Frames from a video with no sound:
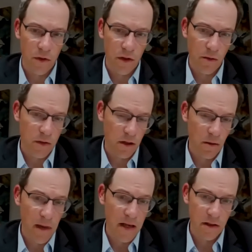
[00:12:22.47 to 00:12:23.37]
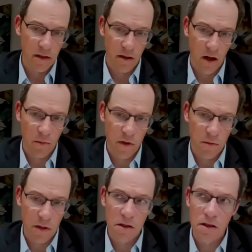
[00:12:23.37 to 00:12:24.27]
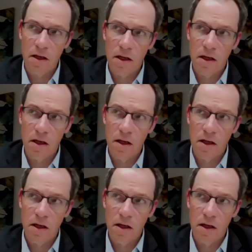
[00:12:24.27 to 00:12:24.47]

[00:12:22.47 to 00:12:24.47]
So that was an amazing accomplishment.